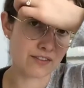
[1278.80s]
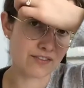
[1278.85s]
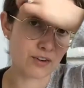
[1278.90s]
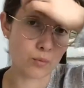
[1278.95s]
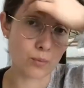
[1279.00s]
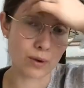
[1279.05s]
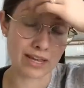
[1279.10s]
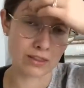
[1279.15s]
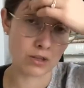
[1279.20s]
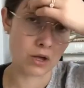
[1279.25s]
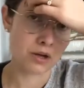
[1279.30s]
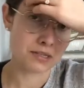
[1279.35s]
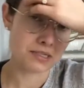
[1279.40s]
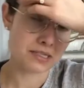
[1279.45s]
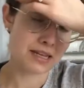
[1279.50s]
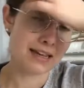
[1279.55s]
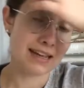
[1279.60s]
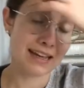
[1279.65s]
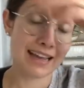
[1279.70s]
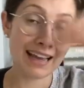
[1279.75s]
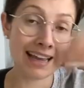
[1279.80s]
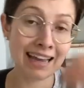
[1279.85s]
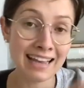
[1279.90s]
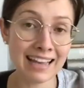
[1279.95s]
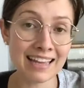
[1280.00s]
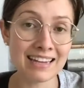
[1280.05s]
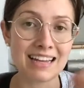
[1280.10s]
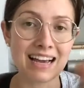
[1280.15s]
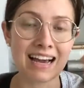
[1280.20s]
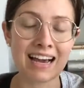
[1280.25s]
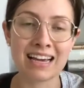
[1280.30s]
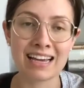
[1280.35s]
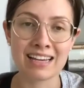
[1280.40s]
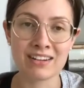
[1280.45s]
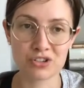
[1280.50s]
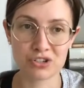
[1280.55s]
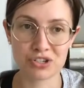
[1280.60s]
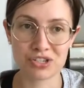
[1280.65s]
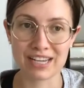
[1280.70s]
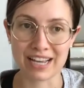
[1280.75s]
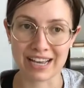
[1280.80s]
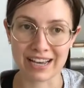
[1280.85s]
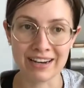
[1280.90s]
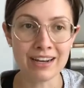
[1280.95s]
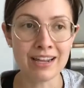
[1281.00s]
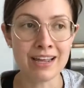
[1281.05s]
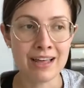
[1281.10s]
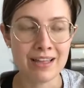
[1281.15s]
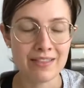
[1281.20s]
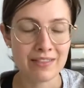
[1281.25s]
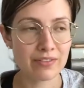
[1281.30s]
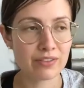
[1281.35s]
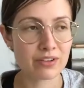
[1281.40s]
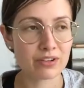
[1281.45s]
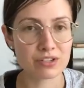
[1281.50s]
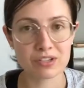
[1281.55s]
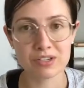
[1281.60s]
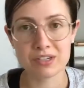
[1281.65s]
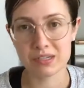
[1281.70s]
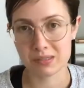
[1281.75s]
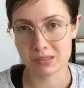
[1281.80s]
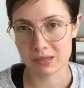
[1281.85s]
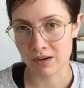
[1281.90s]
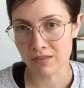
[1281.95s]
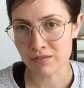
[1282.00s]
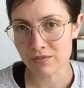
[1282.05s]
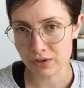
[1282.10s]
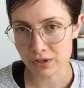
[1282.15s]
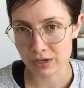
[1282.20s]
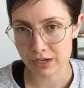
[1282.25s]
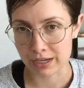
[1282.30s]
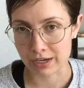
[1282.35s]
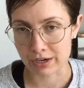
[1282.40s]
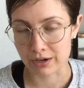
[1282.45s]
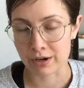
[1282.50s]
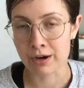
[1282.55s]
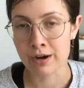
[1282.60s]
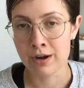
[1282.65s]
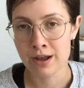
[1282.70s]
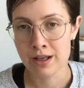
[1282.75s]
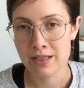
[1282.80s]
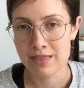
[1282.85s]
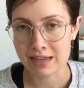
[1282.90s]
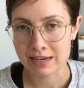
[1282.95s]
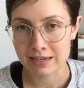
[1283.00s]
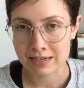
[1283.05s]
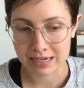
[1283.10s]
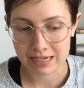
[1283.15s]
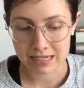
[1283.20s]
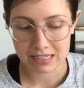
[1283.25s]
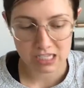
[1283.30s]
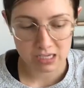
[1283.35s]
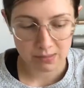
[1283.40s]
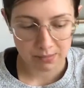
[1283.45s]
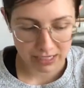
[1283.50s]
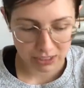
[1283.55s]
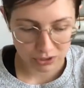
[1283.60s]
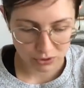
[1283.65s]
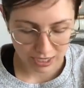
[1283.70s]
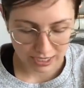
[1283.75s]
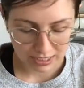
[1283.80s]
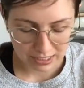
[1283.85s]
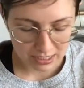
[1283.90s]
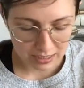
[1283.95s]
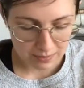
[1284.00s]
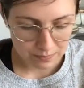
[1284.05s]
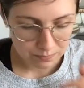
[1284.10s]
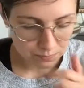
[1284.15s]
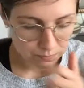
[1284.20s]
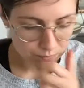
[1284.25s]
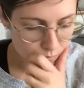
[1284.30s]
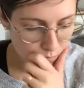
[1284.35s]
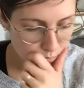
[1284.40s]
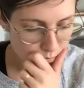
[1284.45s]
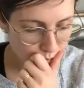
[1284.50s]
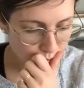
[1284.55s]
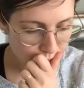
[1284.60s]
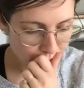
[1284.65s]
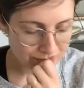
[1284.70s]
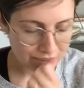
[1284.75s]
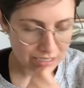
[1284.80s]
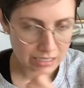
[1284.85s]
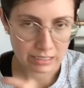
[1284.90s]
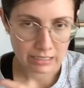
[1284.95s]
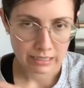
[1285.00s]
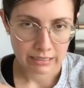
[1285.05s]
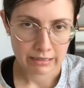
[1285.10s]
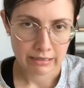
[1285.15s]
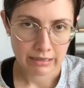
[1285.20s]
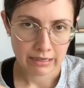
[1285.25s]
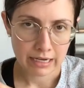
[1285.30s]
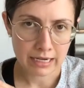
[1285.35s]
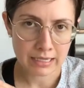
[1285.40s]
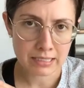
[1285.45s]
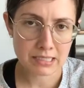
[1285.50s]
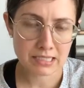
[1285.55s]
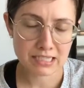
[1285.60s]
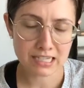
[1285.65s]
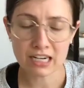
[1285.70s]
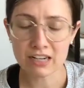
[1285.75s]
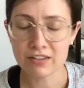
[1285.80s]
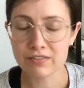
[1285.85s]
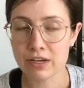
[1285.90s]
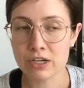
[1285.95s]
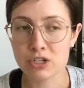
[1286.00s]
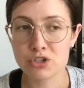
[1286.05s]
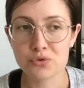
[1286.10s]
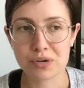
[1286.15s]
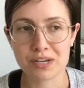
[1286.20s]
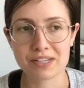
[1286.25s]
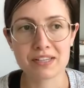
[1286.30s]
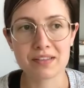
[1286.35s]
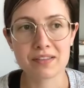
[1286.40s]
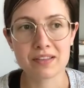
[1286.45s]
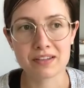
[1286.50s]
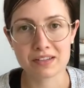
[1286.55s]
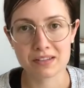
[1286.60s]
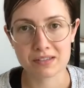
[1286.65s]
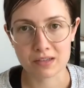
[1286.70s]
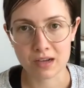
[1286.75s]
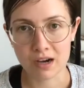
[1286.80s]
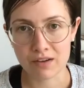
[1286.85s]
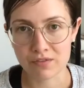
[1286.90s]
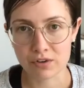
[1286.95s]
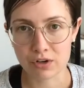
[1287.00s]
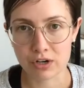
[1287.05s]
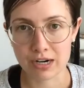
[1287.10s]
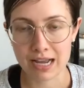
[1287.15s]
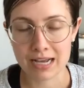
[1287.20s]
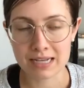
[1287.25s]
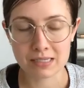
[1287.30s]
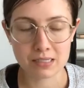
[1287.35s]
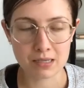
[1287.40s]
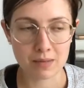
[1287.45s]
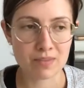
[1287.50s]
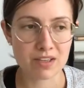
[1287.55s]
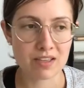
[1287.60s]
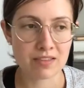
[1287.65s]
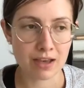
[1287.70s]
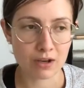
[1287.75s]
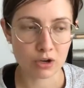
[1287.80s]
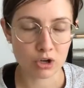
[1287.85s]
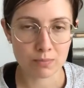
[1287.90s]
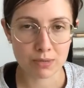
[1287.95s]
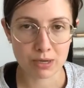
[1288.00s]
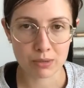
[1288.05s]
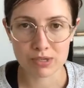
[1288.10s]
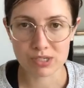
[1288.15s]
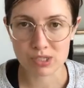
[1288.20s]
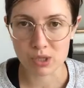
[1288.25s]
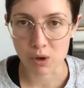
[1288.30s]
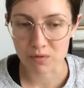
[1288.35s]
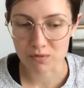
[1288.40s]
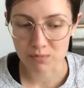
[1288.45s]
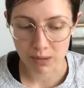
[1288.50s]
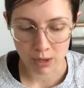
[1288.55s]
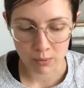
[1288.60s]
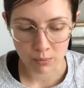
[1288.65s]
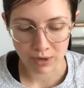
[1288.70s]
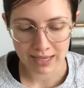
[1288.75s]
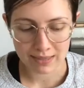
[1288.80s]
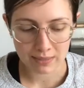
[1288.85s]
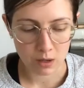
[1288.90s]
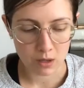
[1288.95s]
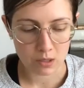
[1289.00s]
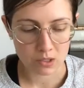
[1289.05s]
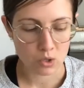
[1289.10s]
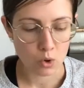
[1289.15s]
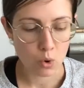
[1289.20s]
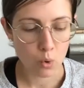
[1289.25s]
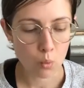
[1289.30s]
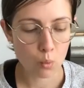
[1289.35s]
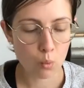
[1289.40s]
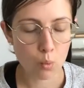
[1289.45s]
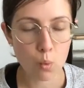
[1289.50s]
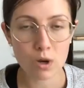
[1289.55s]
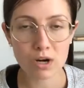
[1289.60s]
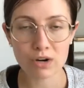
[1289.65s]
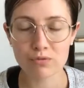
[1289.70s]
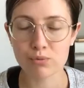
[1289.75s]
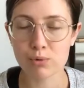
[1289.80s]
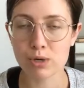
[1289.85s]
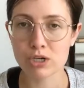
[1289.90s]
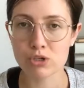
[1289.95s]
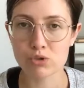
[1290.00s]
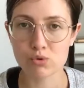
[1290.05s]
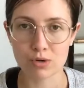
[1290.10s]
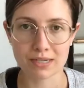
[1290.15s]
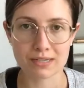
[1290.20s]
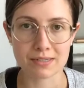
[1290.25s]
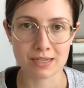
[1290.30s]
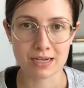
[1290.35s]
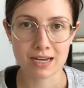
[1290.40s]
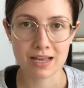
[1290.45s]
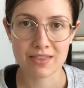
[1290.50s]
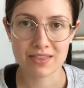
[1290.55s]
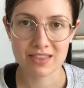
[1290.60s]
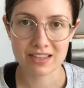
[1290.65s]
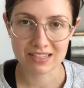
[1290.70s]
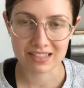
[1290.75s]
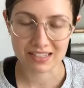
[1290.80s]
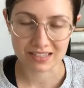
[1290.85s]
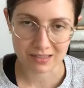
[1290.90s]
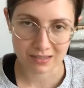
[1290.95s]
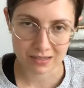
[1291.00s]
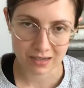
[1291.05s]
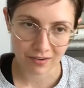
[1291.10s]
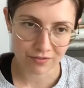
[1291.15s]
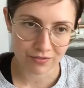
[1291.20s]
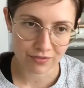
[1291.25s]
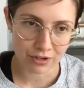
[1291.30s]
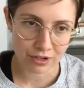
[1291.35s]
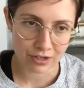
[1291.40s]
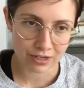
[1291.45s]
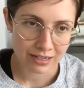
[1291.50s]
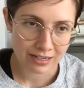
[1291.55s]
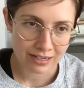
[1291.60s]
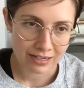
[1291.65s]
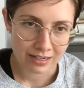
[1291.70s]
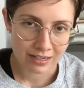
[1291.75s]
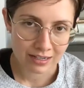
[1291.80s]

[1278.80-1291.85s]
for weight loss and I understand that there's a discomfort here that needs to be addressed. Instead of addressing the discomfort as something that could be resolved by weight loss, what if we address the discomfort